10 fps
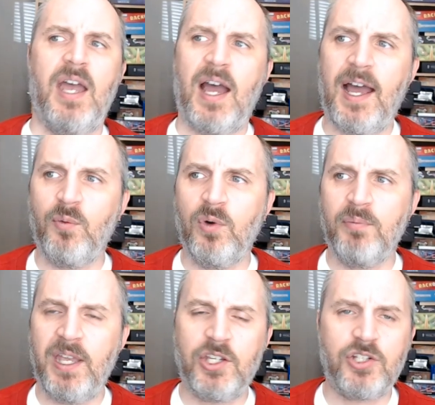I will
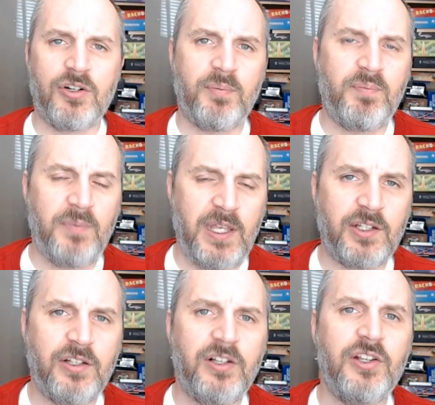make sure to
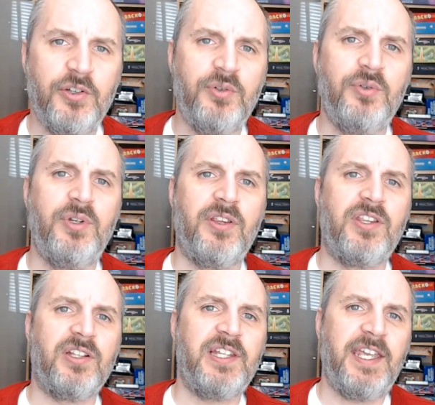include the
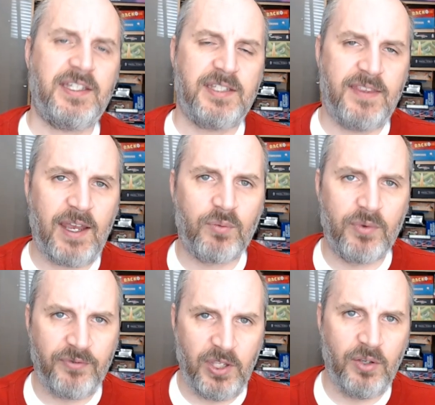link to that
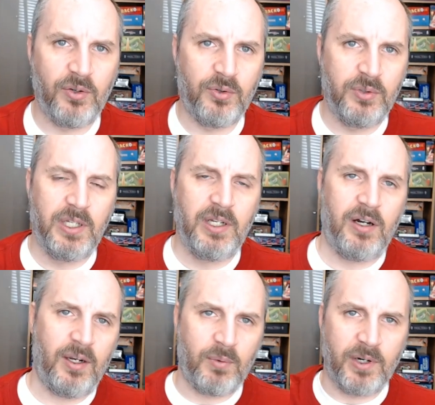review
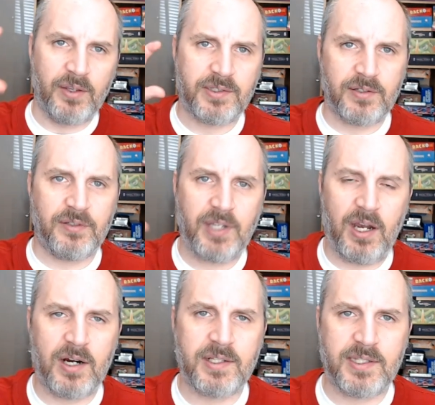on one of those little
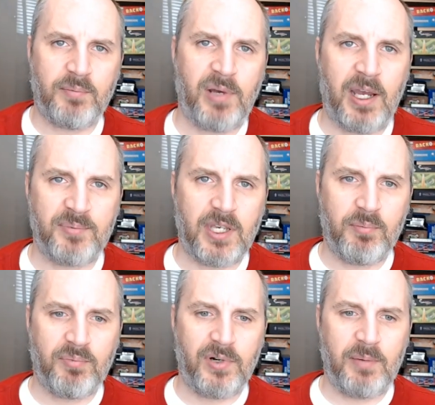cards that pops
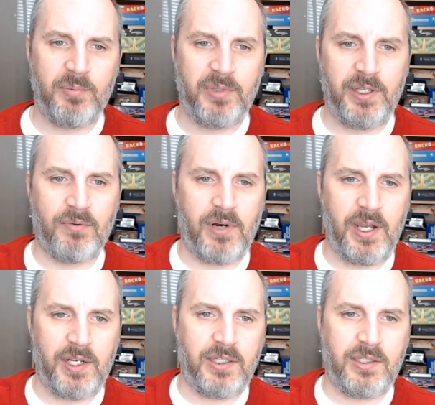up, probably
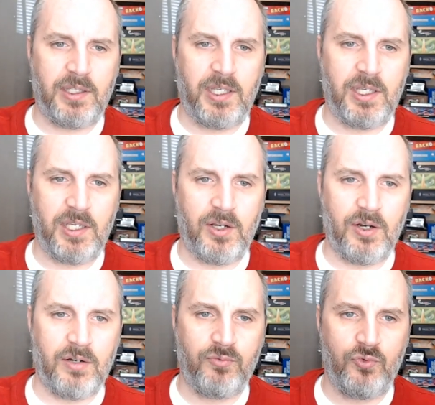right
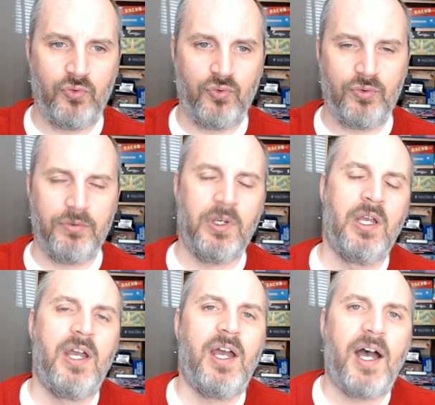here.
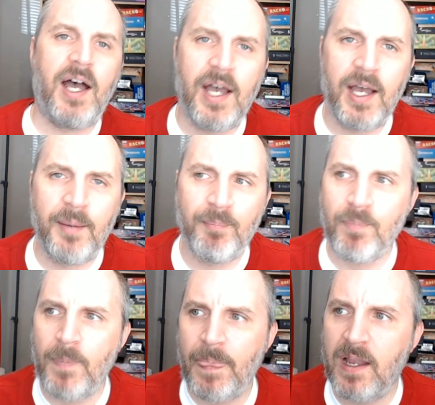
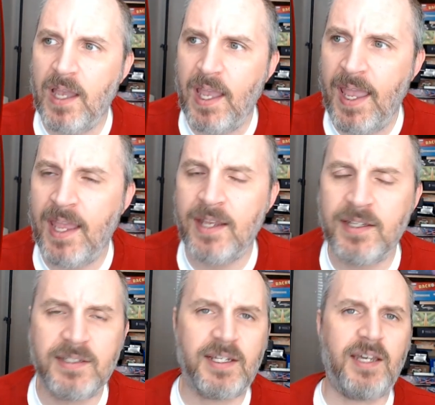
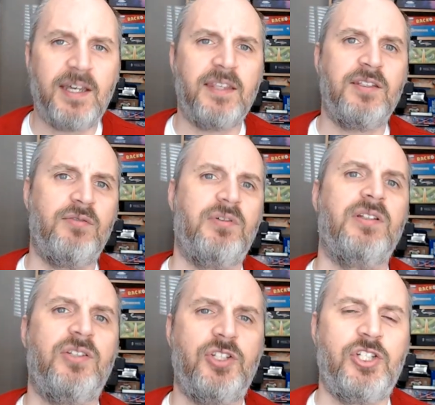And you
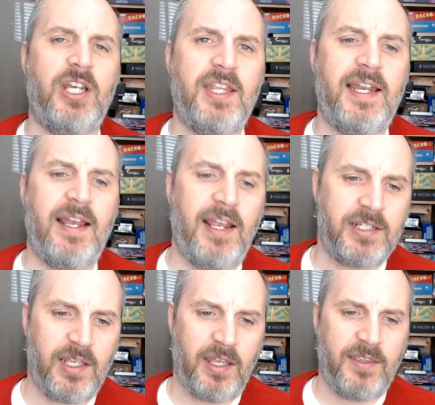can check that out.
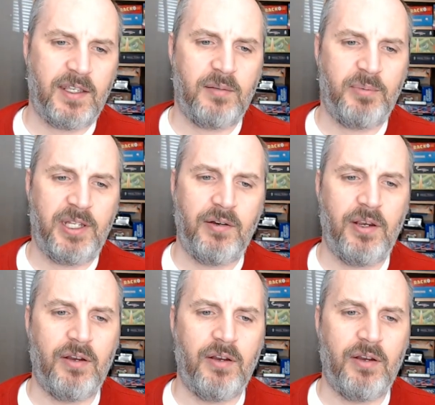Actually, I think it'll be down here.